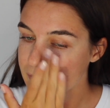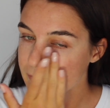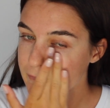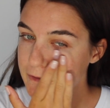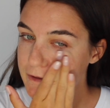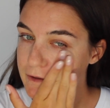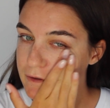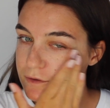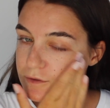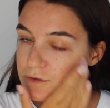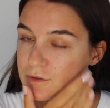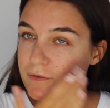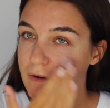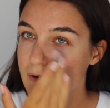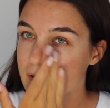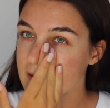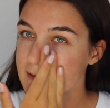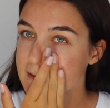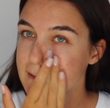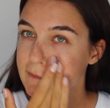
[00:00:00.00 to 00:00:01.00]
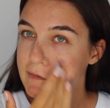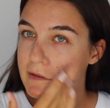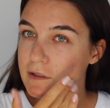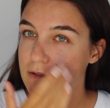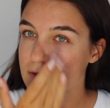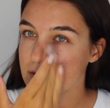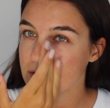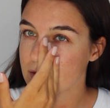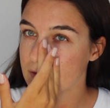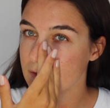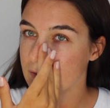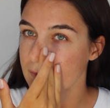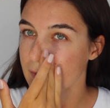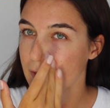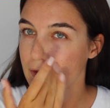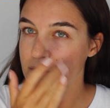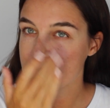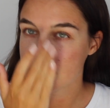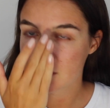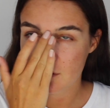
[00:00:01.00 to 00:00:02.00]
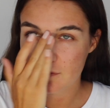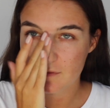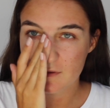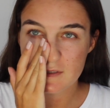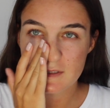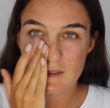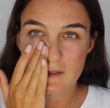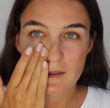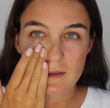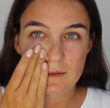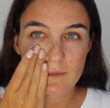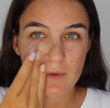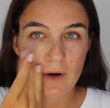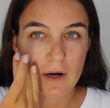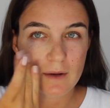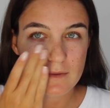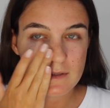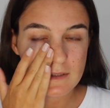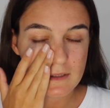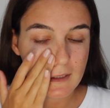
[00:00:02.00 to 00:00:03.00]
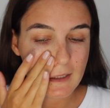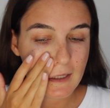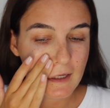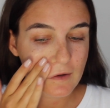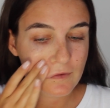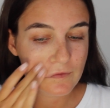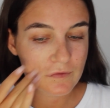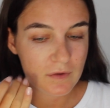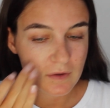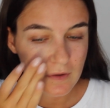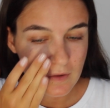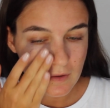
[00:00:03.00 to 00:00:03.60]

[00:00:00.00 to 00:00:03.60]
Feels very similar to most of the silicone primers that they have.